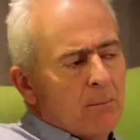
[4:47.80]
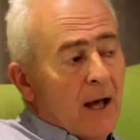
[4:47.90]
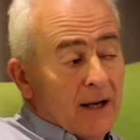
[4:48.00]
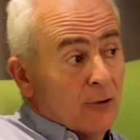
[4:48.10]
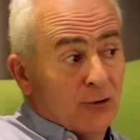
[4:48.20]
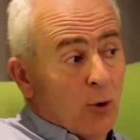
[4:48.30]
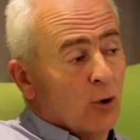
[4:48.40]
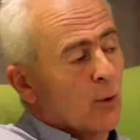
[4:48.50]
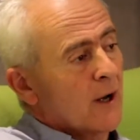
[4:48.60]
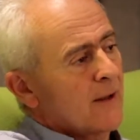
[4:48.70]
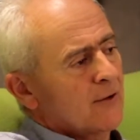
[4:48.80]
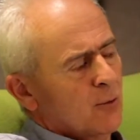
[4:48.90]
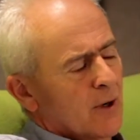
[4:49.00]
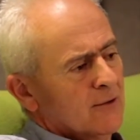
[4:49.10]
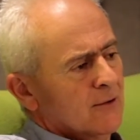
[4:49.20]
And in a small way that's
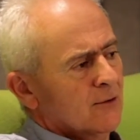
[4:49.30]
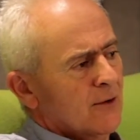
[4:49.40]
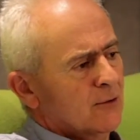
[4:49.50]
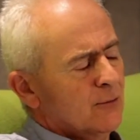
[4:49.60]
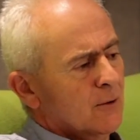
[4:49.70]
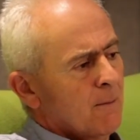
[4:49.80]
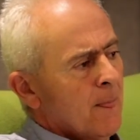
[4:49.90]
quite successful.